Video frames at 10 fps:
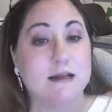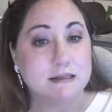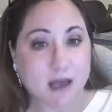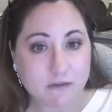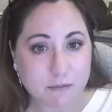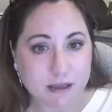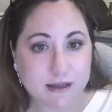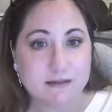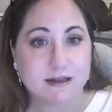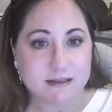let's have a
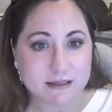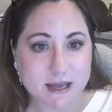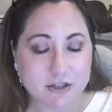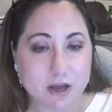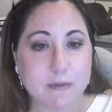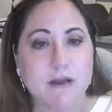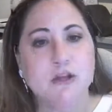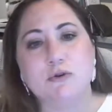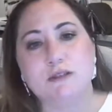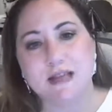meeting, let's catch up,
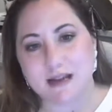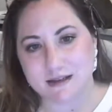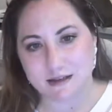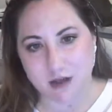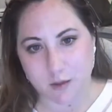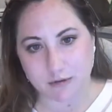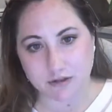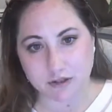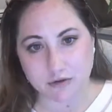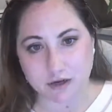and use that as an
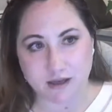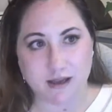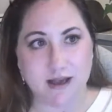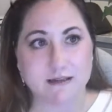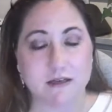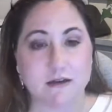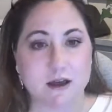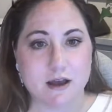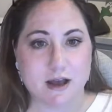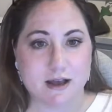opportunity, as
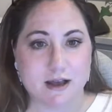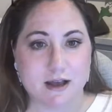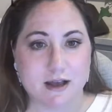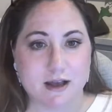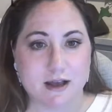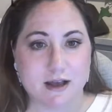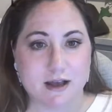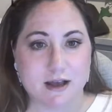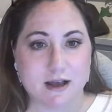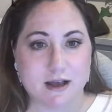a
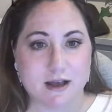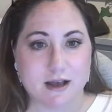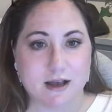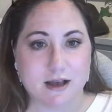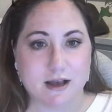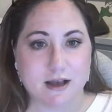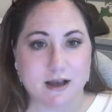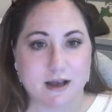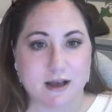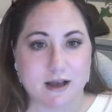catalyst, if you will,
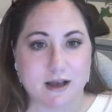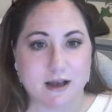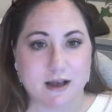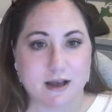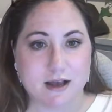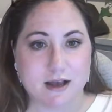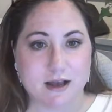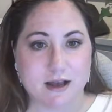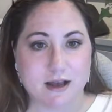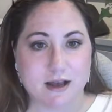to improve the
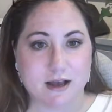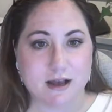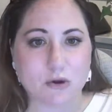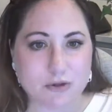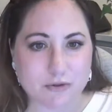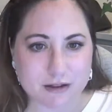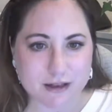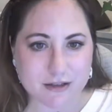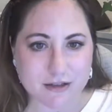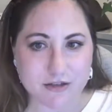relationship, grow the
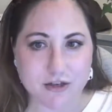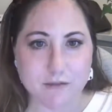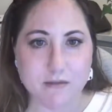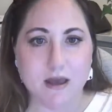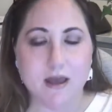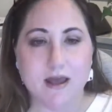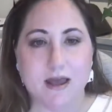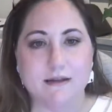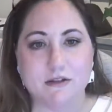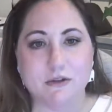relationship,
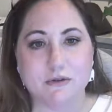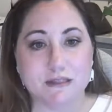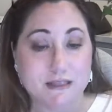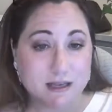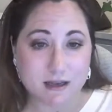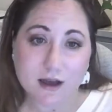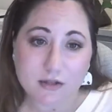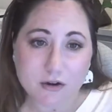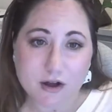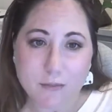and to seek
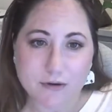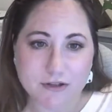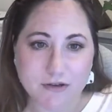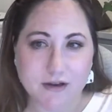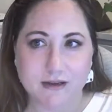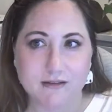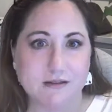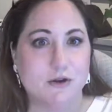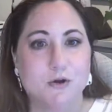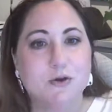other
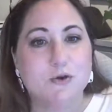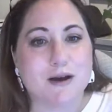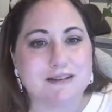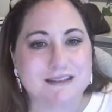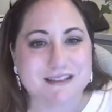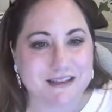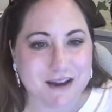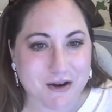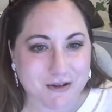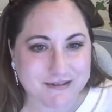opportunities. Who else do you
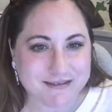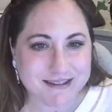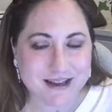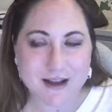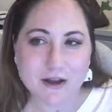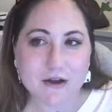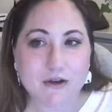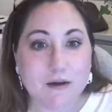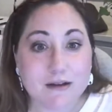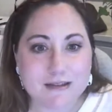know?
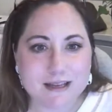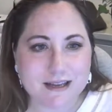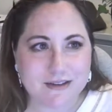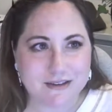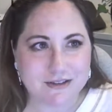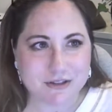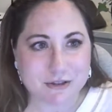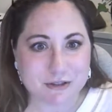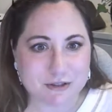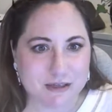Who else can you
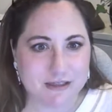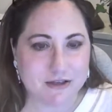introduce me